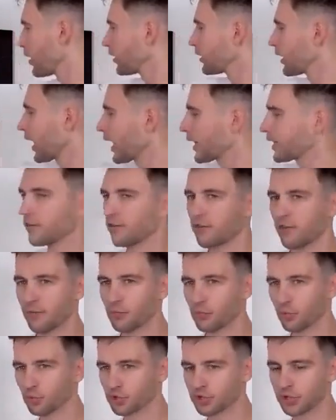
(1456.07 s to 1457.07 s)
you need to pinch
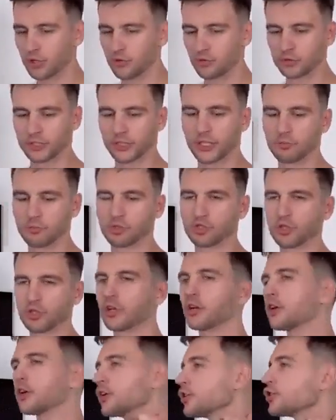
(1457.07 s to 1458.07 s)
this muscle like this
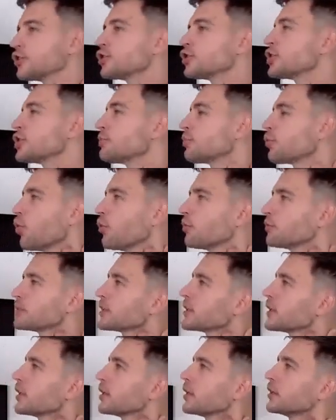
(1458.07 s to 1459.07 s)
to hold
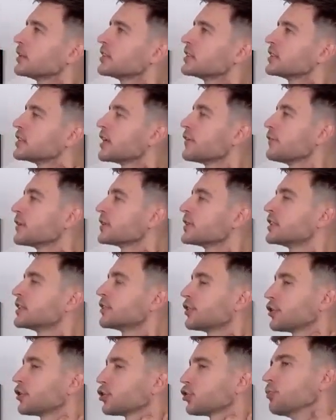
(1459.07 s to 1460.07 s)
it in place.
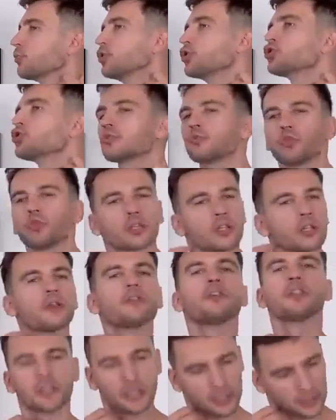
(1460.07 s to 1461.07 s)
Here it is, you see,
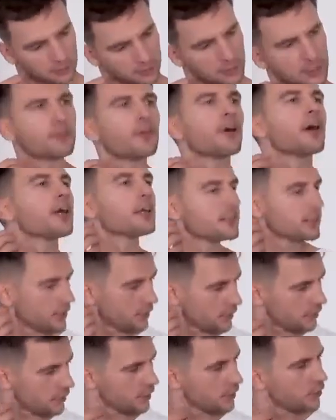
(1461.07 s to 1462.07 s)
when you nod.
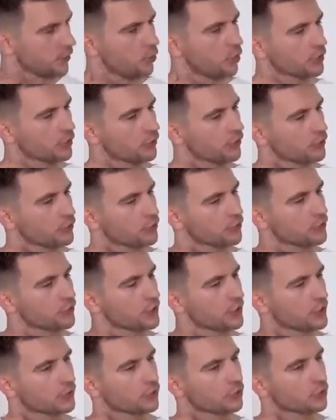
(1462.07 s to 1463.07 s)
See,
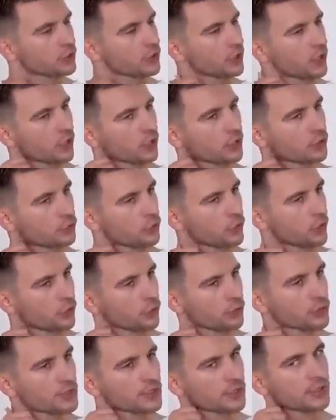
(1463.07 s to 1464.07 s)
it's being contoured.
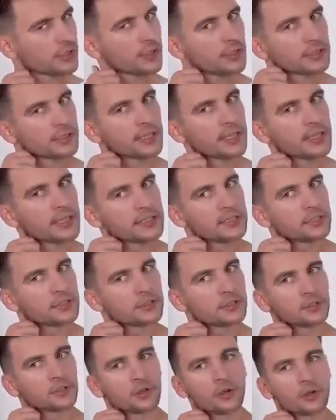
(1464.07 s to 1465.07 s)
Find
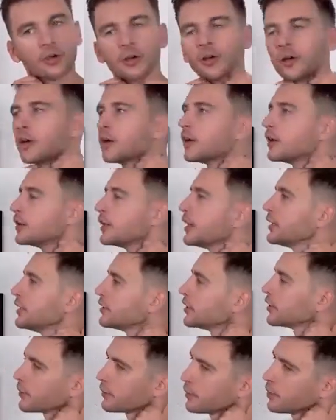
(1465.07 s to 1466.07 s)
it,
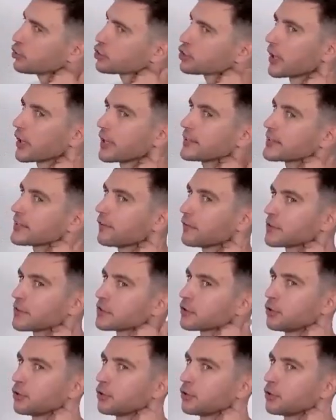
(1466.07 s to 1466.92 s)
find that belly and hold it.